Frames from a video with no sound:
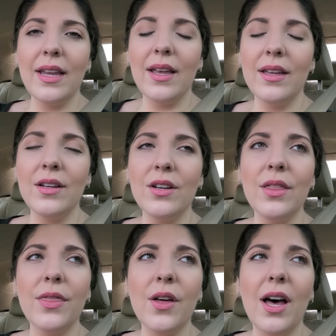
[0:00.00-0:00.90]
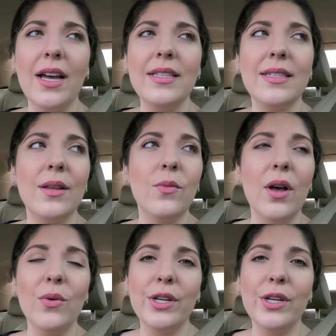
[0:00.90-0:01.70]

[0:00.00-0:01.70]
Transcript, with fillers: and good thoughts and well